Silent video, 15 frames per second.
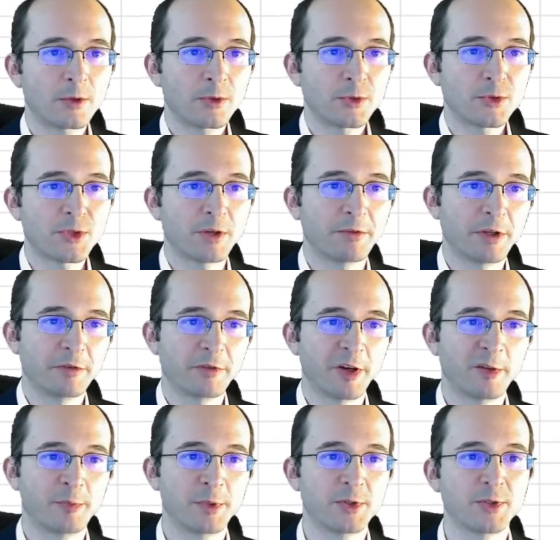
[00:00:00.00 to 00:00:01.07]

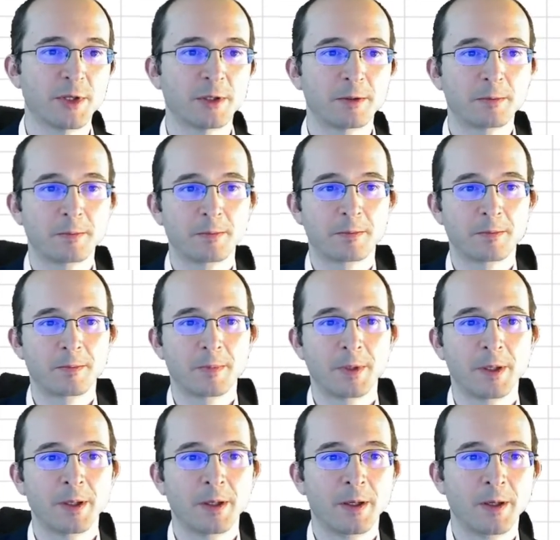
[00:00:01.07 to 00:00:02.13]
75%.
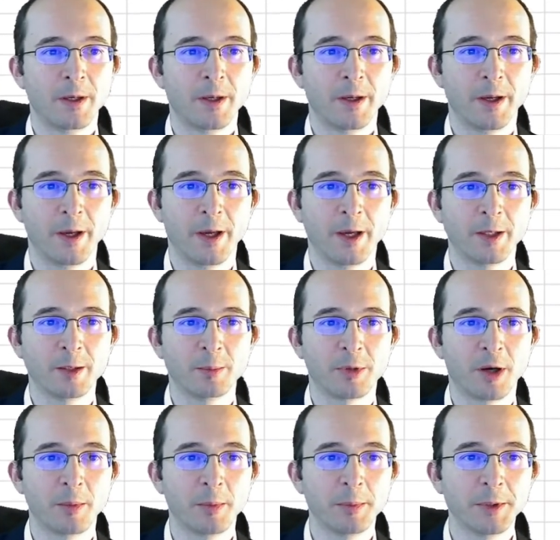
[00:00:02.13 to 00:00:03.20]
And the
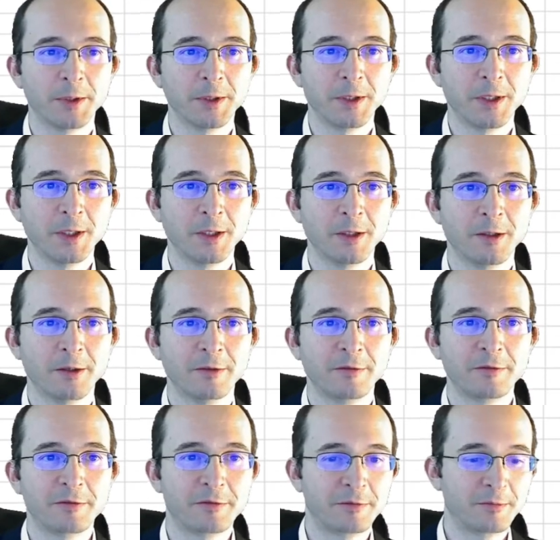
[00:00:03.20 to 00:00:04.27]
probability
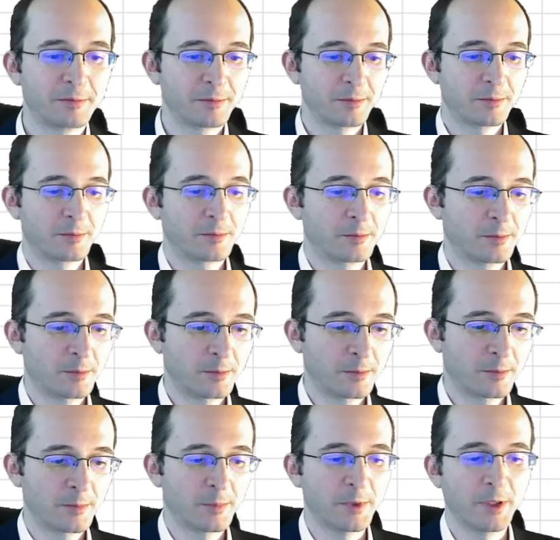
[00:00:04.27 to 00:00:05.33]
of
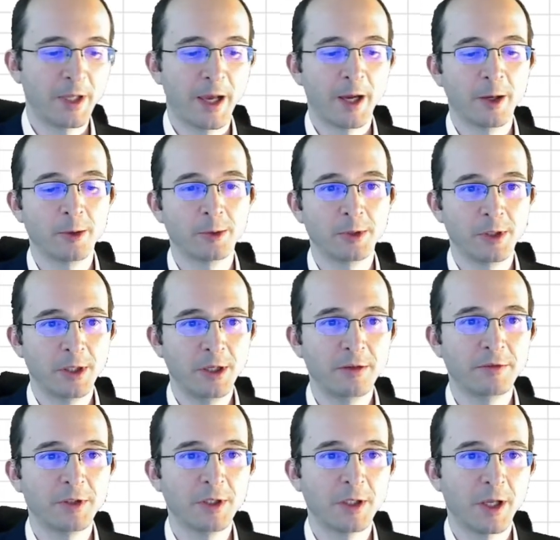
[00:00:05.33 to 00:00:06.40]
down
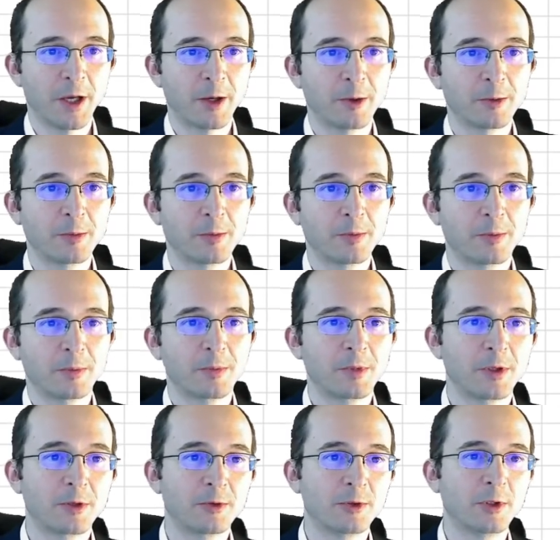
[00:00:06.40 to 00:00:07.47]
given down
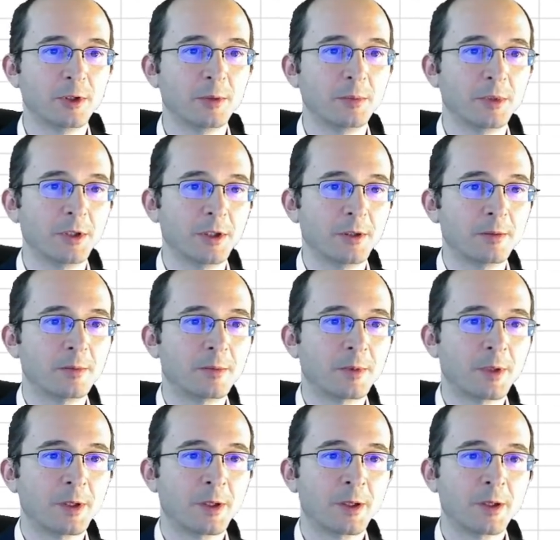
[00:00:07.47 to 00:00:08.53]
is going to be
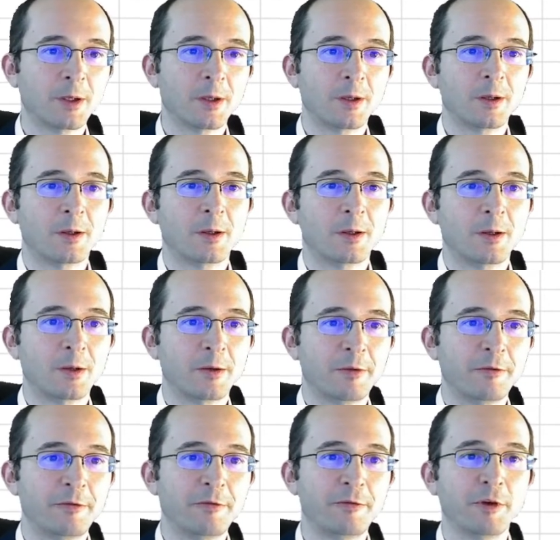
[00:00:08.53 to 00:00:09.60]

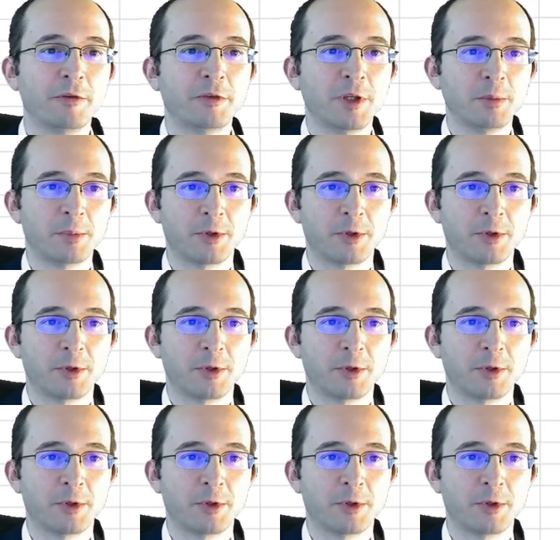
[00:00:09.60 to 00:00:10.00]
50%.